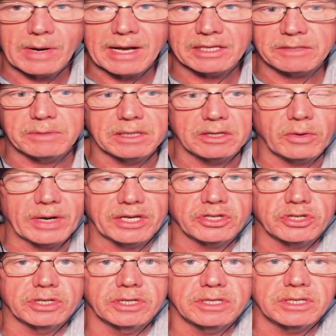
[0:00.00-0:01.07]
to ask me
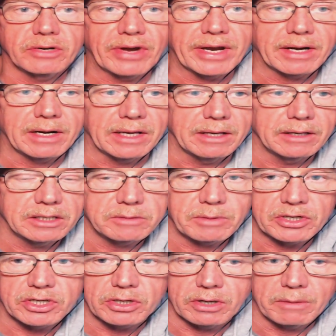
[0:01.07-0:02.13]
questions directly,
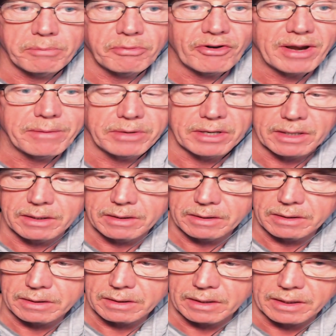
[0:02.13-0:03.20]
especially on a premiere
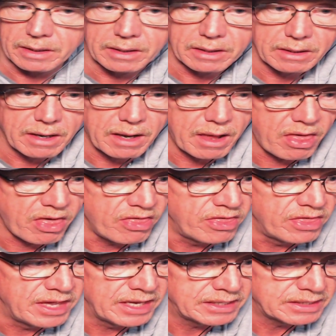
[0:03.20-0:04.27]
like
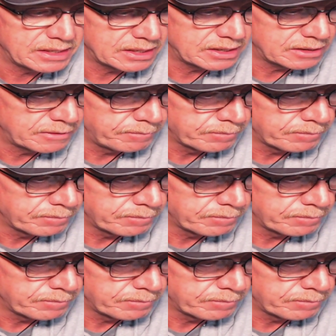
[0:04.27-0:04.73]
this.